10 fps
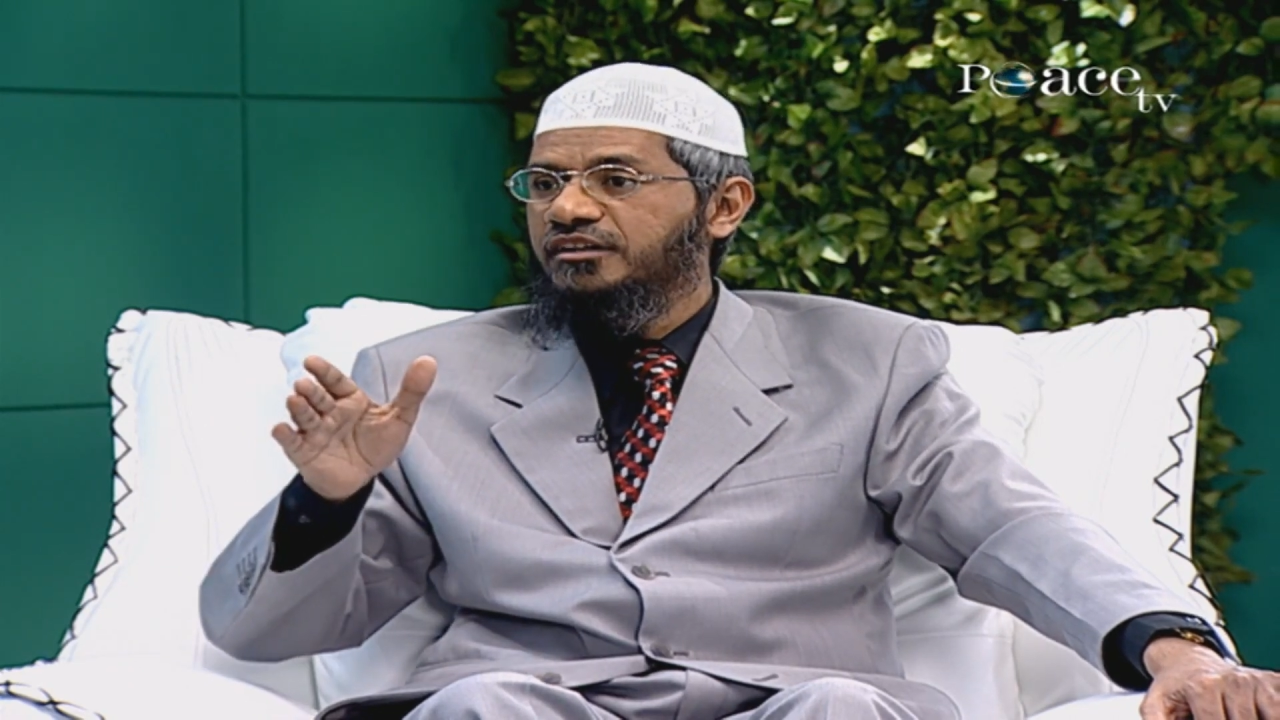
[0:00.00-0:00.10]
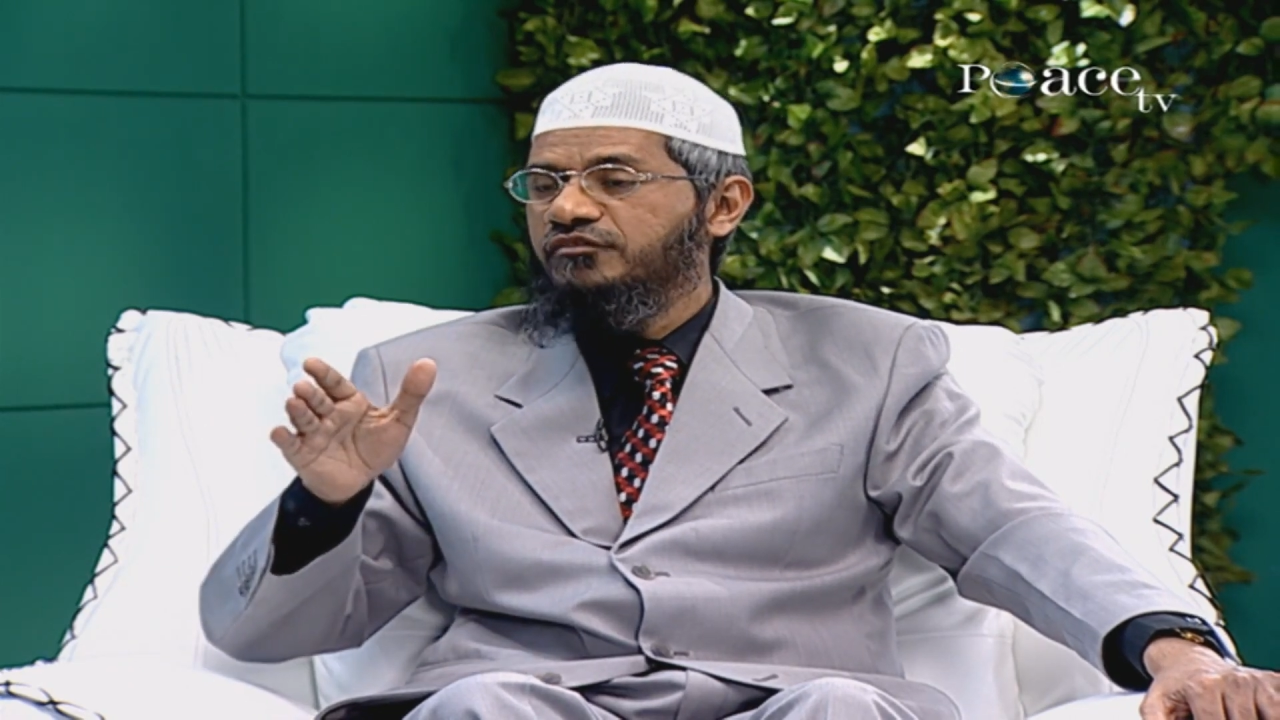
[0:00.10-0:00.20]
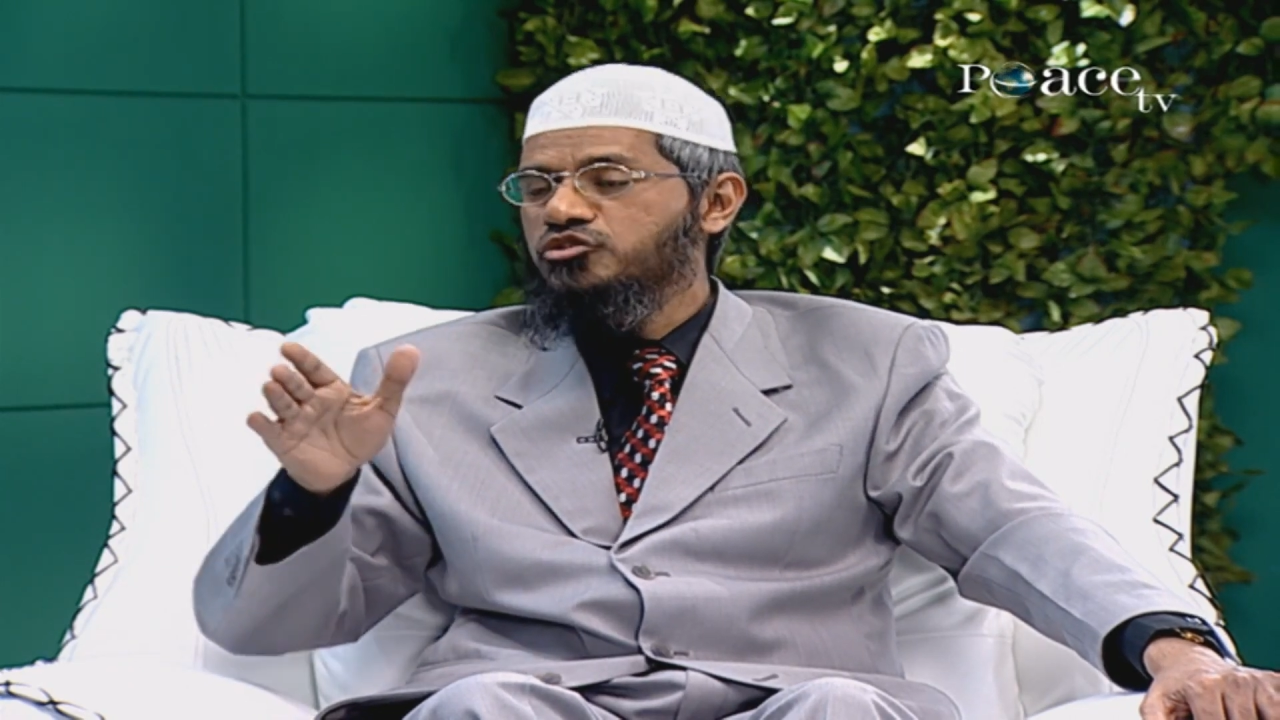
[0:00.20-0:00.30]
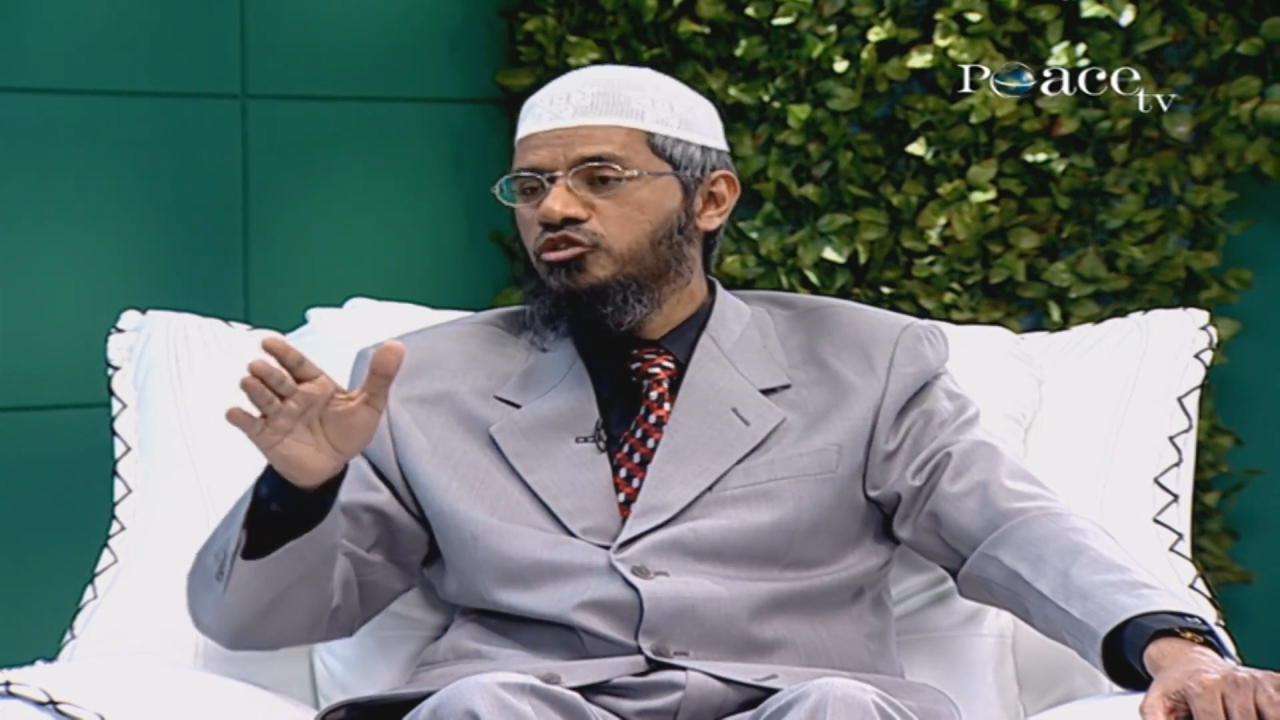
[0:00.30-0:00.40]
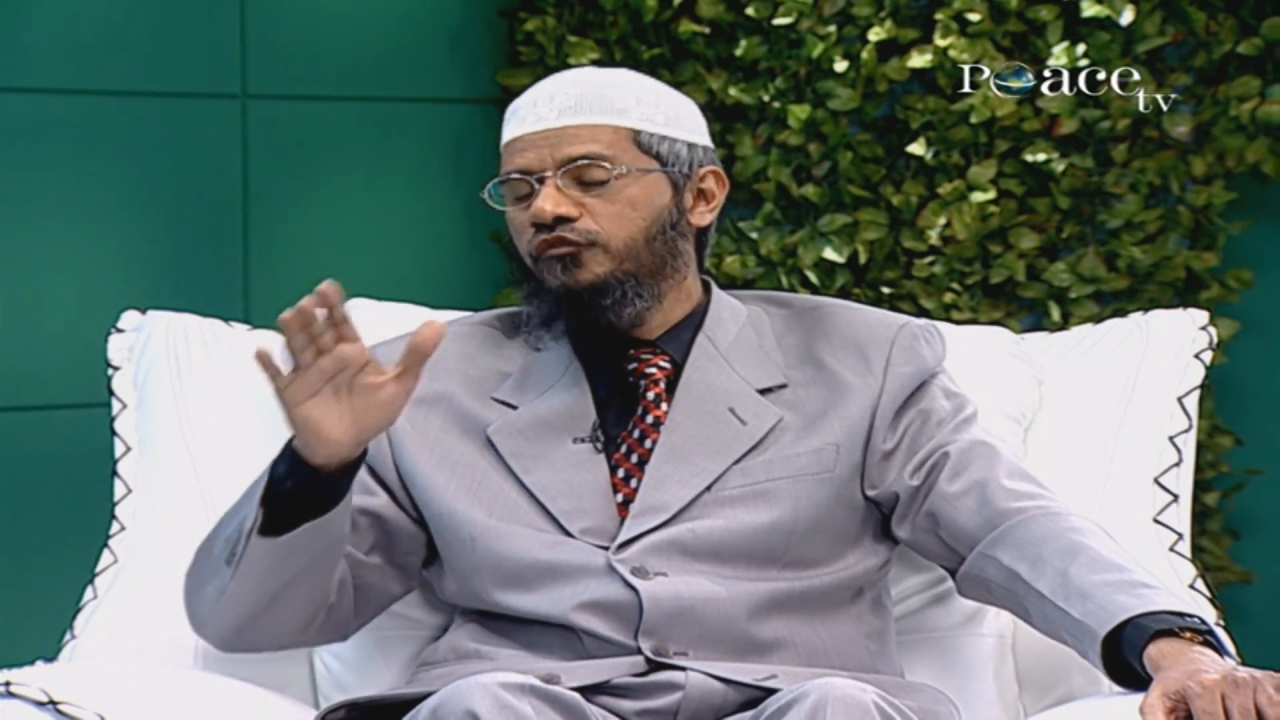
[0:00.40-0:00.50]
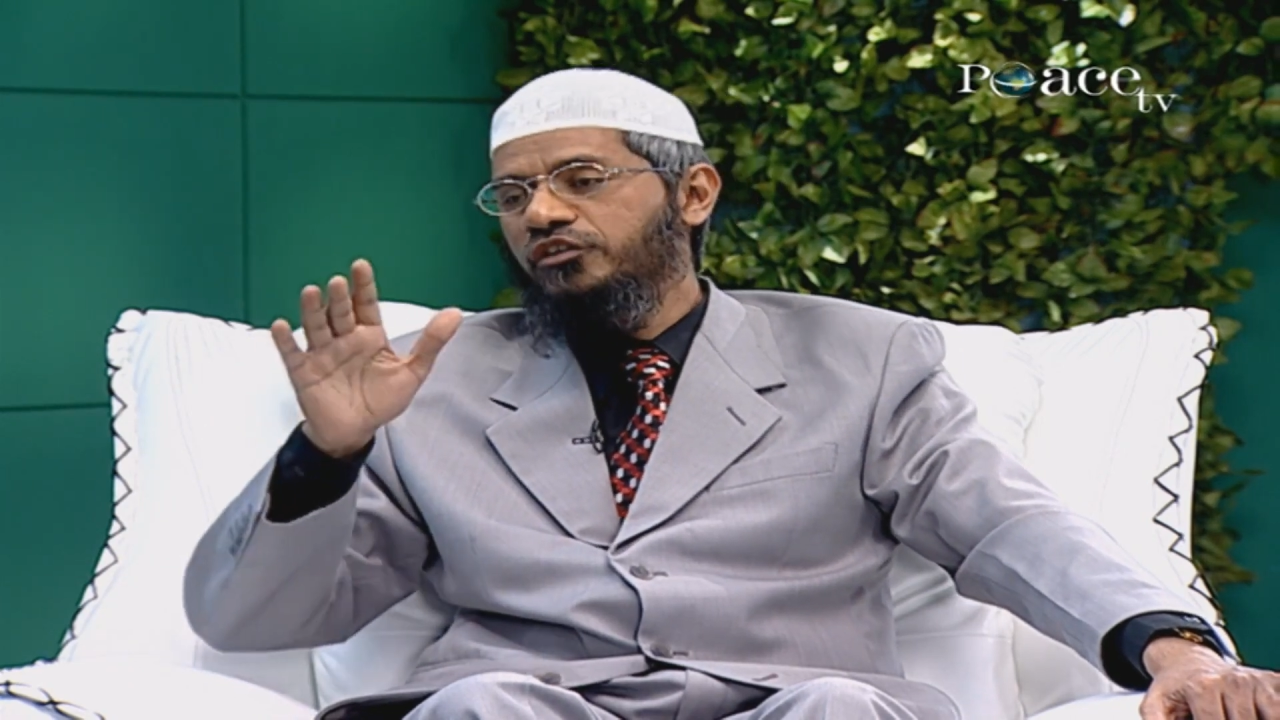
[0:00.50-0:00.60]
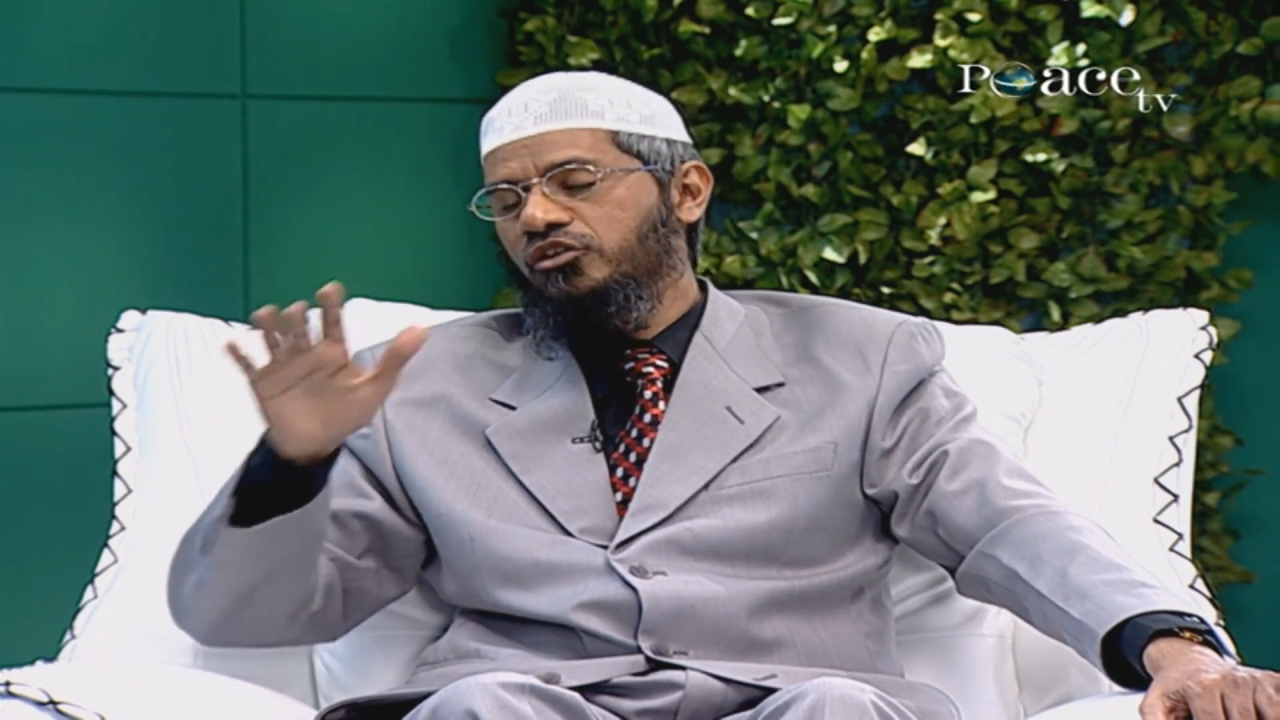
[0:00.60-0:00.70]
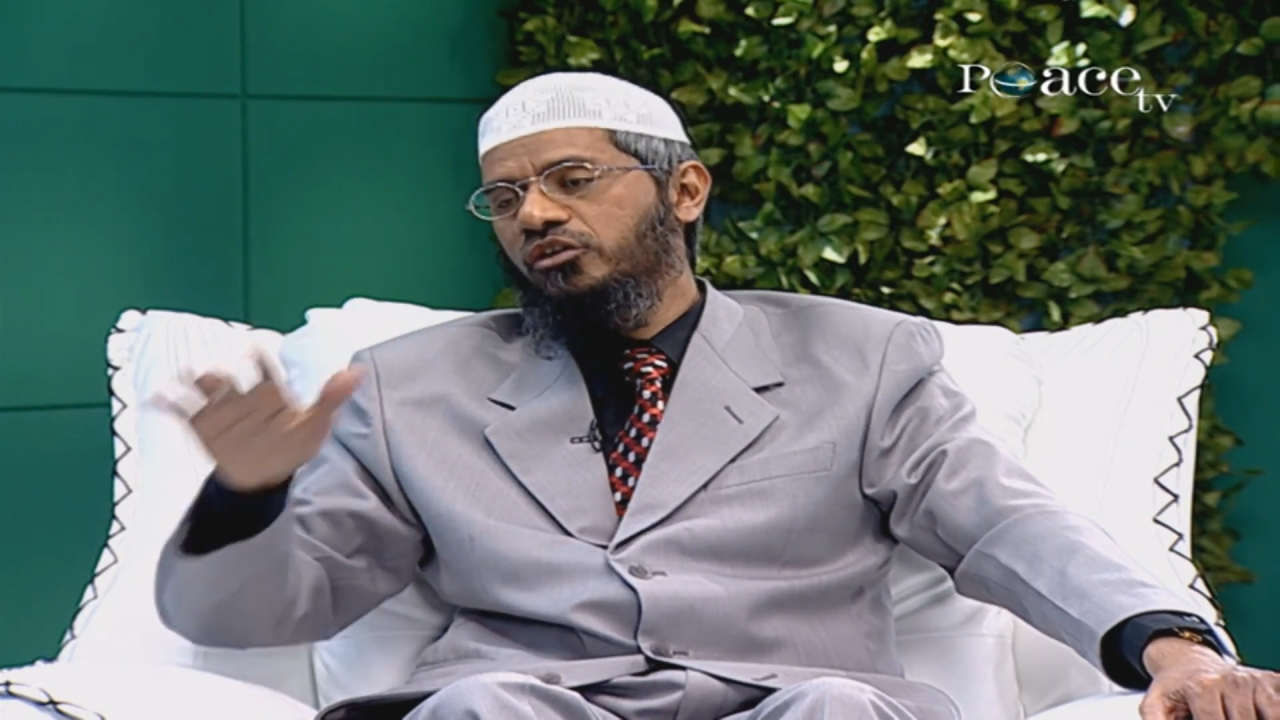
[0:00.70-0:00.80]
we should offer in